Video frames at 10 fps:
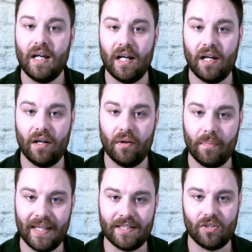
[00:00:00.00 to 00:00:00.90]

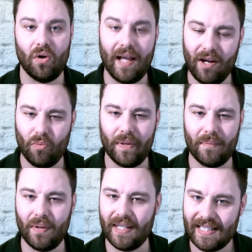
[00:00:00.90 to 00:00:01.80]
is not
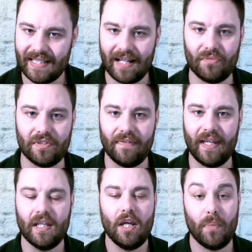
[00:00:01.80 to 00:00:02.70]
helping by the sounds of
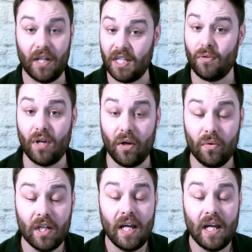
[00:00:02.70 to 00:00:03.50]
it, but I don't know.